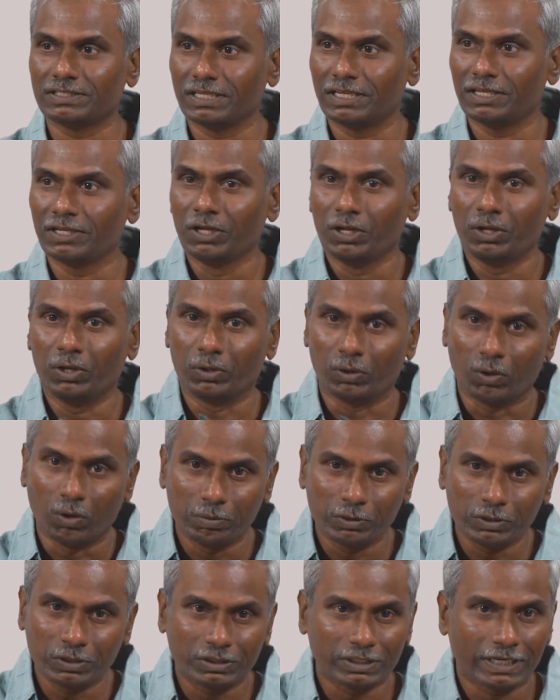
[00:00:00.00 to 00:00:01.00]
a
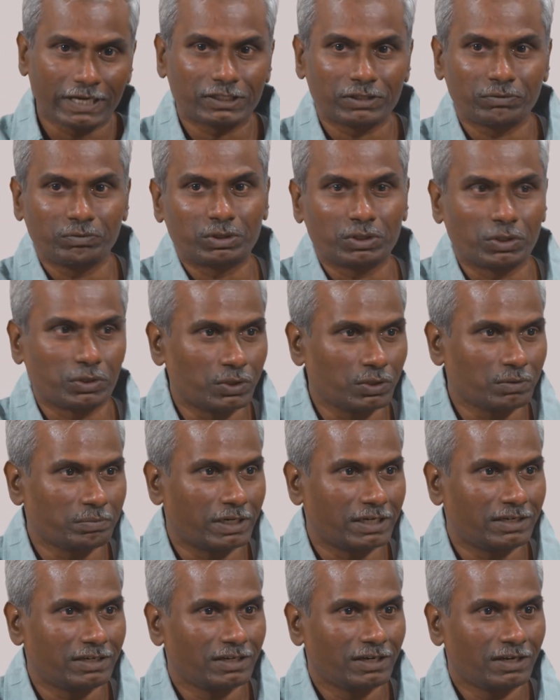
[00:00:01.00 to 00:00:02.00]
robot interacting with a
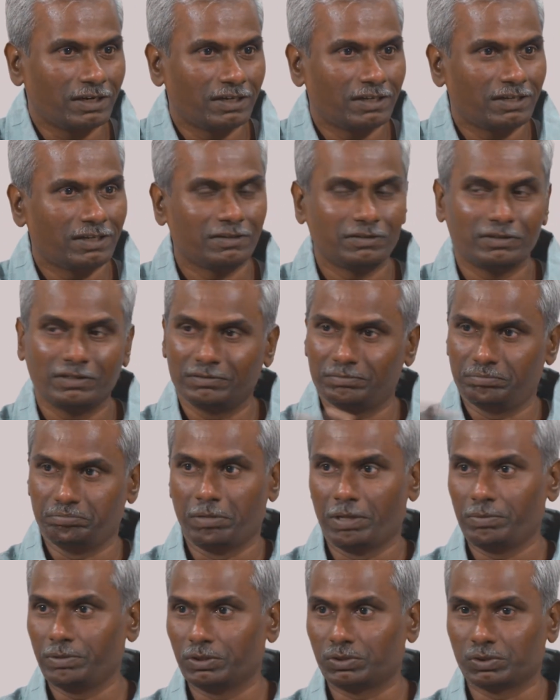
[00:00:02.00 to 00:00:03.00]
human,
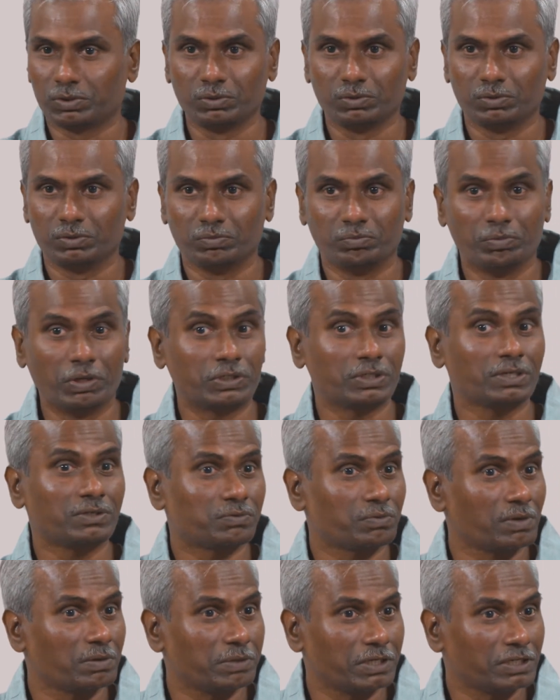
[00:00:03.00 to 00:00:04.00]
maybe two machines will be